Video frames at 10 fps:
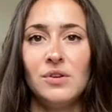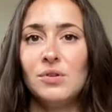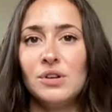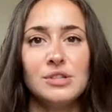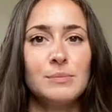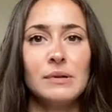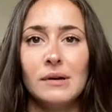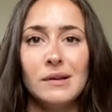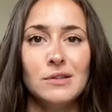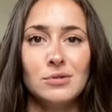you can just
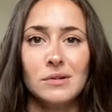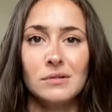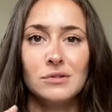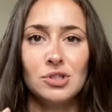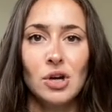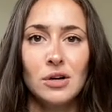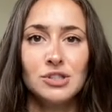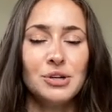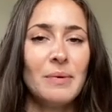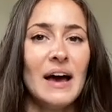plug it into a little
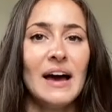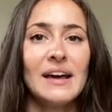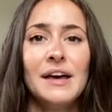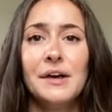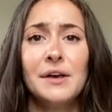charging pack.